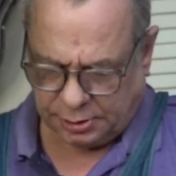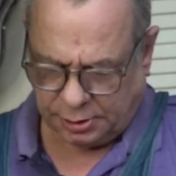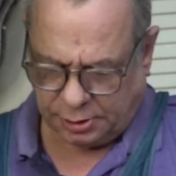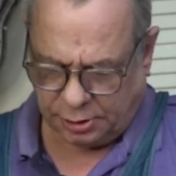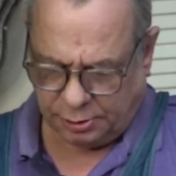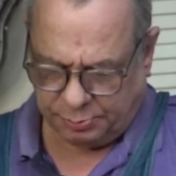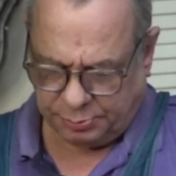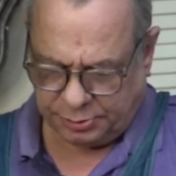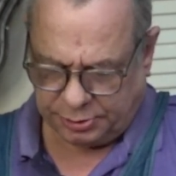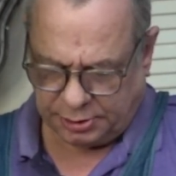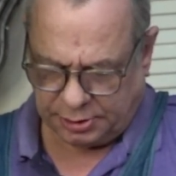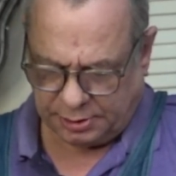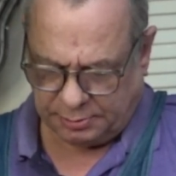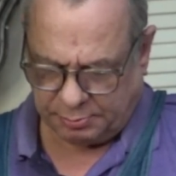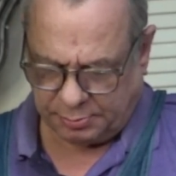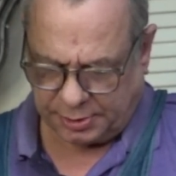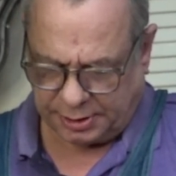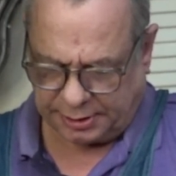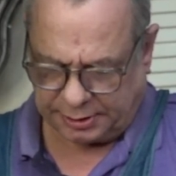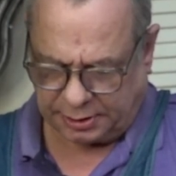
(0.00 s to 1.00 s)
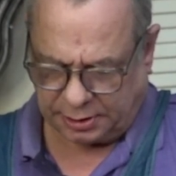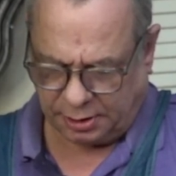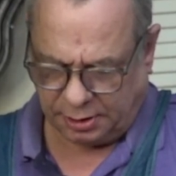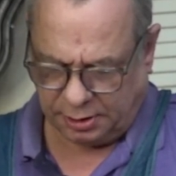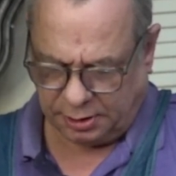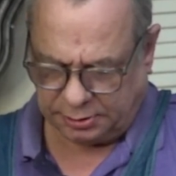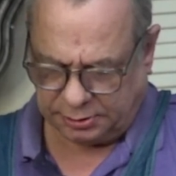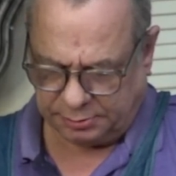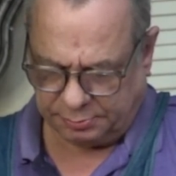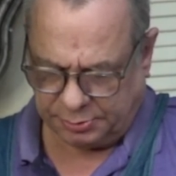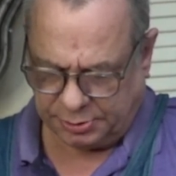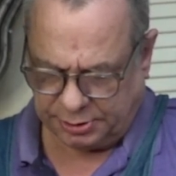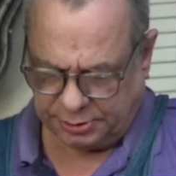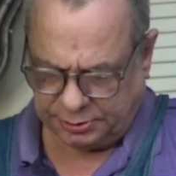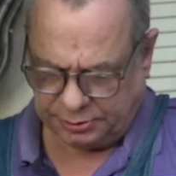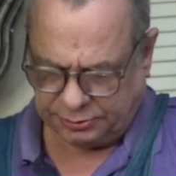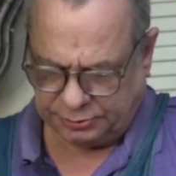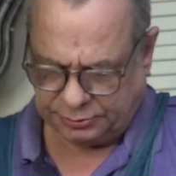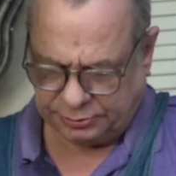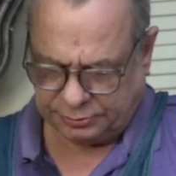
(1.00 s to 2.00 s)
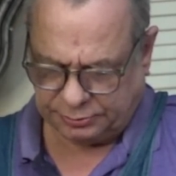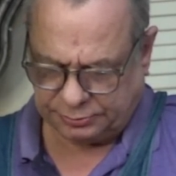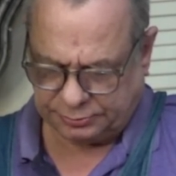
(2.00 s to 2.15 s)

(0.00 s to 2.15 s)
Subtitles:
Open up my condiments.